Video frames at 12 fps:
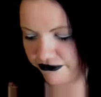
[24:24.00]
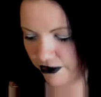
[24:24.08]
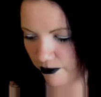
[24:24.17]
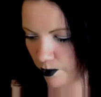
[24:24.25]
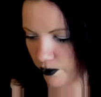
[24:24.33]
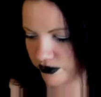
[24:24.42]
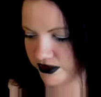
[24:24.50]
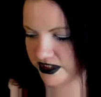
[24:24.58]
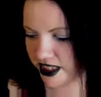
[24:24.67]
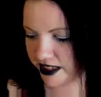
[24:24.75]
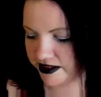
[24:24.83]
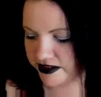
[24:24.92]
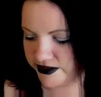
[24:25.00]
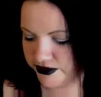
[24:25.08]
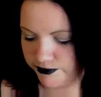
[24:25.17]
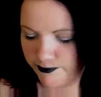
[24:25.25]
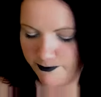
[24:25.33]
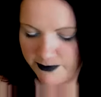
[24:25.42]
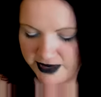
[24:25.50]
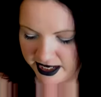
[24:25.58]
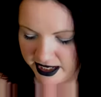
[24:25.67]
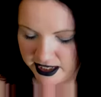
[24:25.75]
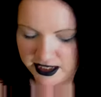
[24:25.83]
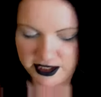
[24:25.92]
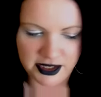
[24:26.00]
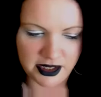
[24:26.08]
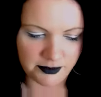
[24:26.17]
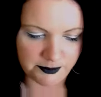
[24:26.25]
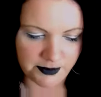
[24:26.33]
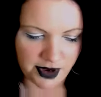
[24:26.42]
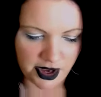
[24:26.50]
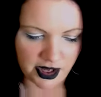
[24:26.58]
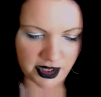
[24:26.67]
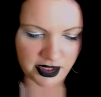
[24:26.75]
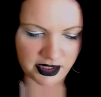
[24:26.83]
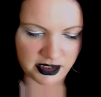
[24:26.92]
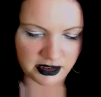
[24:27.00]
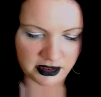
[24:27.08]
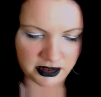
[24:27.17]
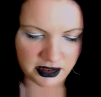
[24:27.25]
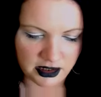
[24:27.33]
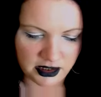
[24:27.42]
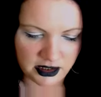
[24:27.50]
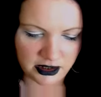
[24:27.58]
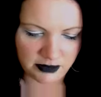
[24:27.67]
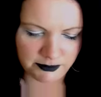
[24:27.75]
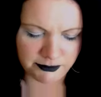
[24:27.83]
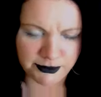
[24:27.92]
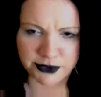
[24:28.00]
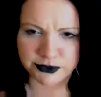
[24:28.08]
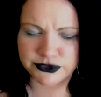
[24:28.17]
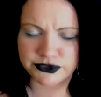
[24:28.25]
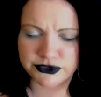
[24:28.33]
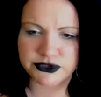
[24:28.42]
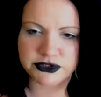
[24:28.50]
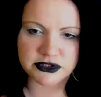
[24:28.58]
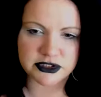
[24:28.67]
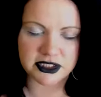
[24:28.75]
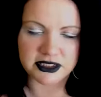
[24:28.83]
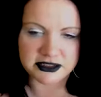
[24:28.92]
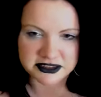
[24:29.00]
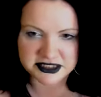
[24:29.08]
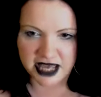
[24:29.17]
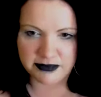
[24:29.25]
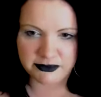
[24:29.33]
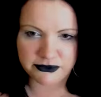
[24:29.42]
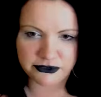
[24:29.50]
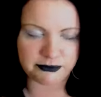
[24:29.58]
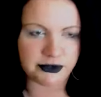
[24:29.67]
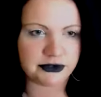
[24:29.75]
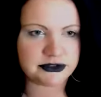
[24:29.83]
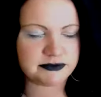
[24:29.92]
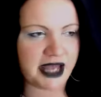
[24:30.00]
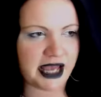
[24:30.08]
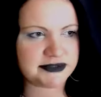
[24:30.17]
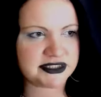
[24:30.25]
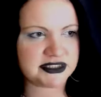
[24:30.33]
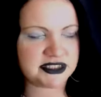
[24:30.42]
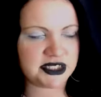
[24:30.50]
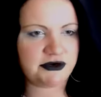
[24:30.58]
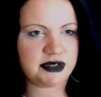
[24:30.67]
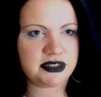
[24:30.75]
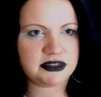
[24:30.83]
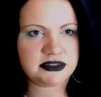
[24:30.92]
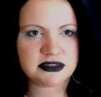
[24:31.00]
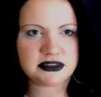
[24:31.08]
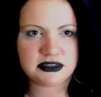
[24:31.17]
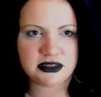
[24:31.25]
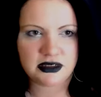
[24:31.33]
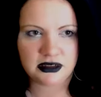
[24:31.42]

water tends to be my most in-depth, most perhaps serious,